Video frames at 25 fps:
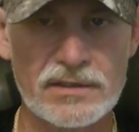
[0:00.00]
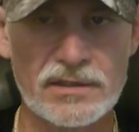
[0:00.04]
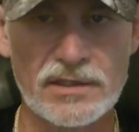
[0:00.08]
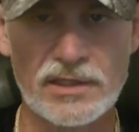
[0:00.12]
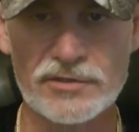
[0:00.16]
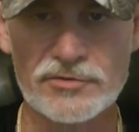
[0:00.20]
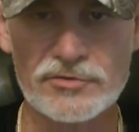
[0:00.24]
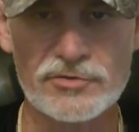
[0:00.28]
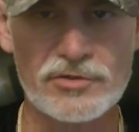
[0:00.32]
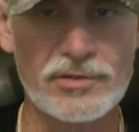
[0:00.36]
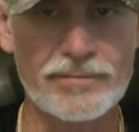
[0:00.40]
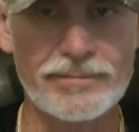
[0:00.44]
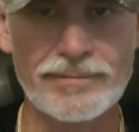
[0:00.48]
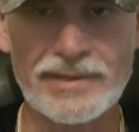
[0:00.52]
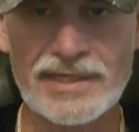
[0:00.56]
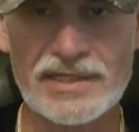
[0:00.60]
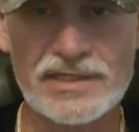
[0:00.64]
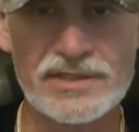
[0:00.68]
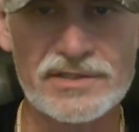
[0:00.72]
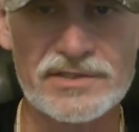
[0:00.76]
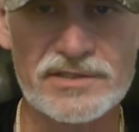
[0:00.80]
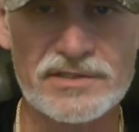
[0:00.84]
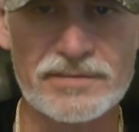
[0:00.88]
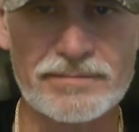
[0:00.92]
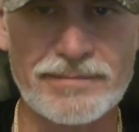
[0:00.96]
a
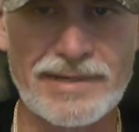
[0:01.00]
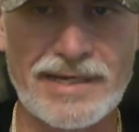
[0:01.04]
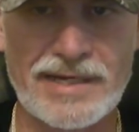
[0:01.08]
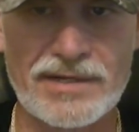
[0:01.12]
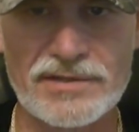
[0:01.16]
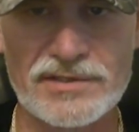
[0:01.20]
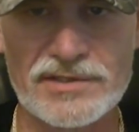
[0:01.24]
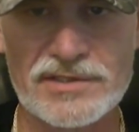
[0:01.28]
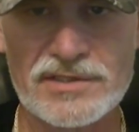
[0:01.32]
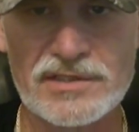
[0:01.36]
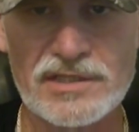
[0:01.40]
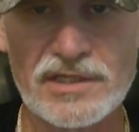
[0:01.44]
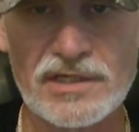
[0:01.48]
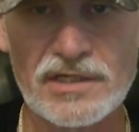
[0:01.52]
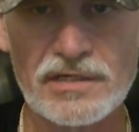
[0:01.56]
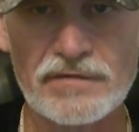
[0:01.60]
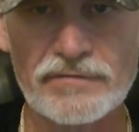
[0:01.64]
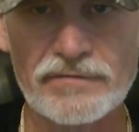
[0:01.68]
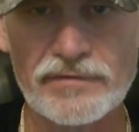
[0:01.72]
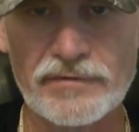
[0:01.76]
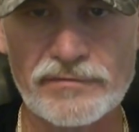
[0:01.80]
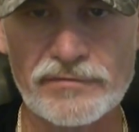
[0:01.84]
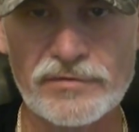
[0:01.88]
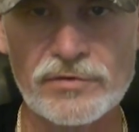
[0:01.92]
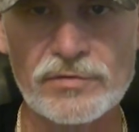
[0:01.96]
tremendous amount of
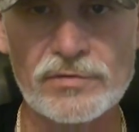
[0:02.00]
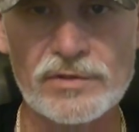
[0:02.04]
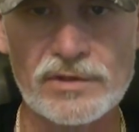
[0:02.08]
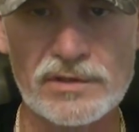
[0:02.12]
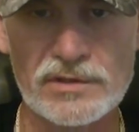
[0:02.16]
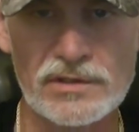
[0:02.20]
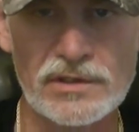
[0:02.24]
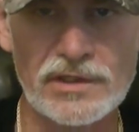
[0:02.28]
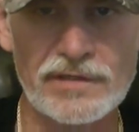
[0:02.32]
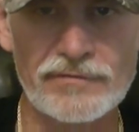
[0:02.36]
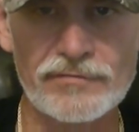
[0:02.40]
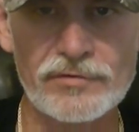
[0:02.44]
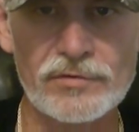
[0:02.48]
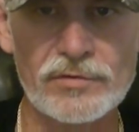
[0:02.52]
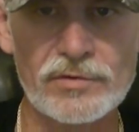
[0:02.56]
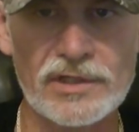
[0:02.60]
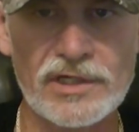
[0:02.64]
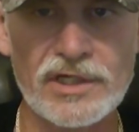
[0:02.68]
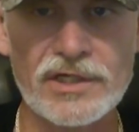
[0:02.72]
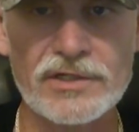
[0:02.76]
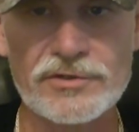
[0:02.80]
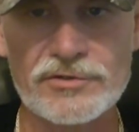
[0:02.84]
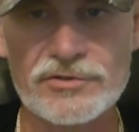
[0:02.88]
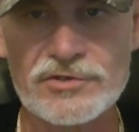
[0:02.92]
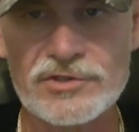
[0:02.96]
stuff if you can
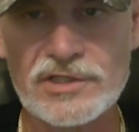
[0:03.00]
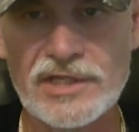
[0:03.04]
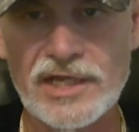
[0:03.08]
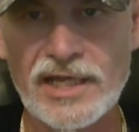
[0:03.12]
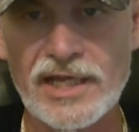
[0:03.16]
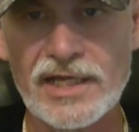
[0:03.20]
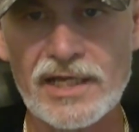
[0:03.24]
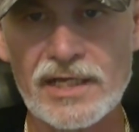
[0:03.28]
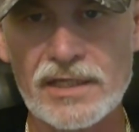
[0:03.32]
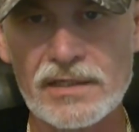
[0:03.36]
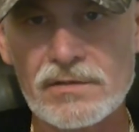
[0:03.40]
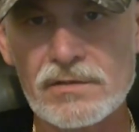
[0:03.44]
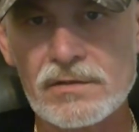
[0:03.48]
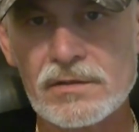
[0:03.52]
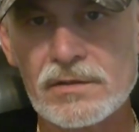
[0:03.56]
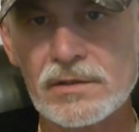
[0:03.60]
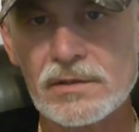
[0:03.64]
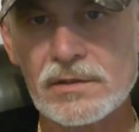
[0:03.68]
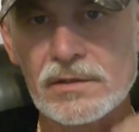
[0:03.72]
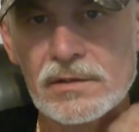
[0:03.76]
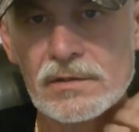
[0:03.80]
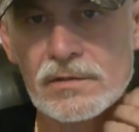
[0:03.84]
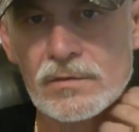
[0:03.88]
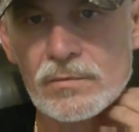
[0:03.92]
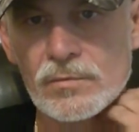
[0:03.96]
understand
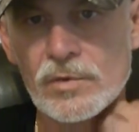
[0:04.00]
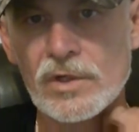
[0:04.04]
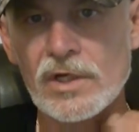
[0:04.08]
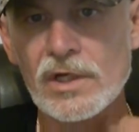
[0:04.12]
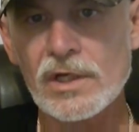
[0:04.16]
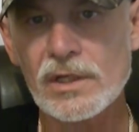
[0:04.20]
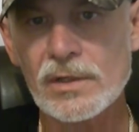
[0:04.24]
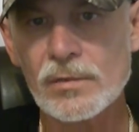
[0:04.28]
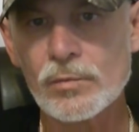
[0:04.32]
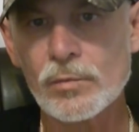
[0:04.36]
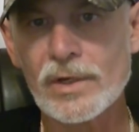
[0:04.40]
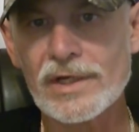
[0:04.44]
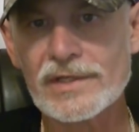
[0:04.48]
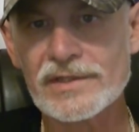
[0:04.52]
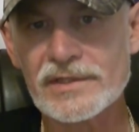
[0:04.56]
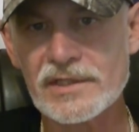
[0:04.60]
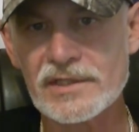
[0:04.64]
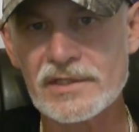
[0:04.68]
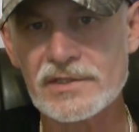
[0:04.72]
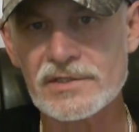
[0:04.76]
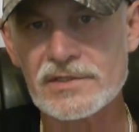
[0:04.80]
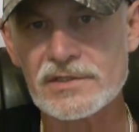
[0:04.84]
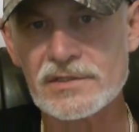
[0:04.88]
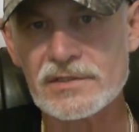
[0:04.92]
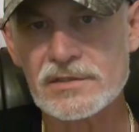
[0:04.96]
really what
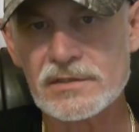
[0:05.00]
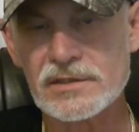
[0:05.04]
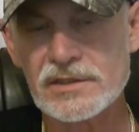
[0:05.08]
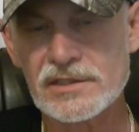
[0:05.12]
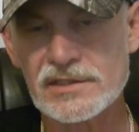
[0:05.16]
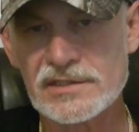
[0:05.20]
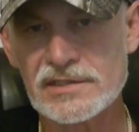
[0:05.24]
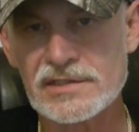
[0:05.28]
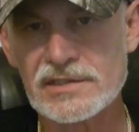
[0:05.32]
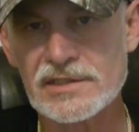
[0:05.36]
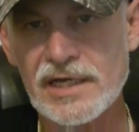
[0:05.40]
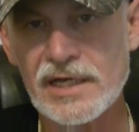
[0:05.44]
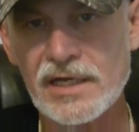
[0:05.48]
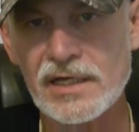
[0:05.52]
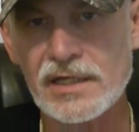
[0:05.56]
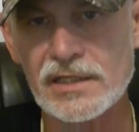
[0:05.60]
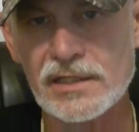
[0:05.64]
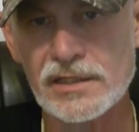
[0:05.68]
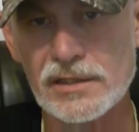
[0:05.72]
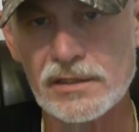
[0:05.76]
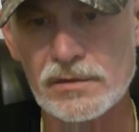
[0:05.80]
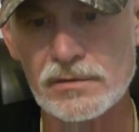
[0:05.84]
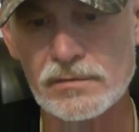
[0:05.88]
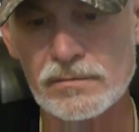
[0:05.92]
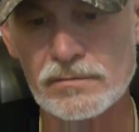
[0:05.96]
this is telling
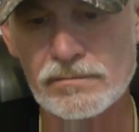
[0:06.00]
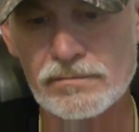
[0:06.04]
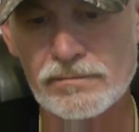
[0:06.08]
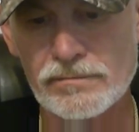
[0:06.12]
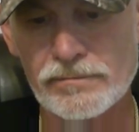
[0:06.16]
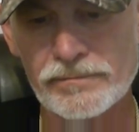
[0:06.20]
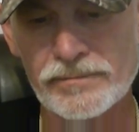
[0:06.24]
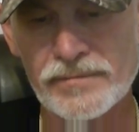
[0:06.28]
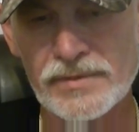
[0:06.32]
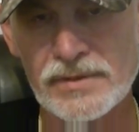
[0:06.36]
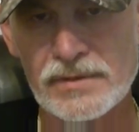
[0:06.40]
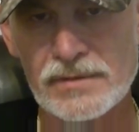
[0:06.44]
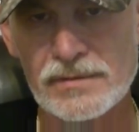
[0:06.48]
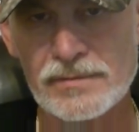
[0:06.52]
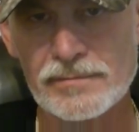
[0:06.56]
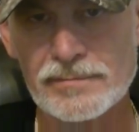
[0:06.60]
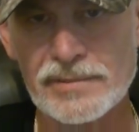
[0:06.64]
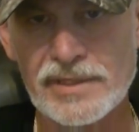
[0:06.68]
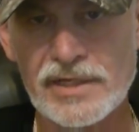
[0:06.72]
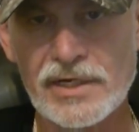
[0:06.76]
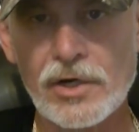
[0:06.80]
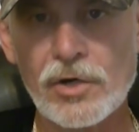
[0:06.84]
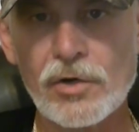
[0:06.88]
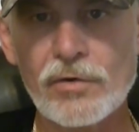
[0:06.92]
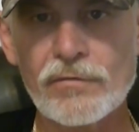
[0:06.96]
you.
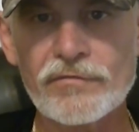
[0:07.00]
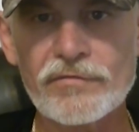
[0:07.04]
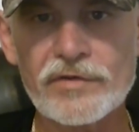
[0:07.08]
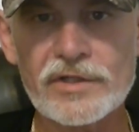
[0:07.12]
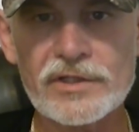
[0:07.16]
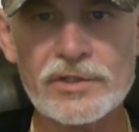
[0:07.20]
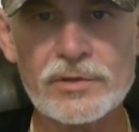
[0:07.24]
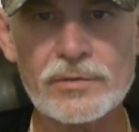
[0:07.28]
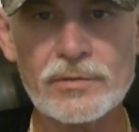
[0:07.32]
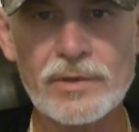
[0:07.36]
But hopefully you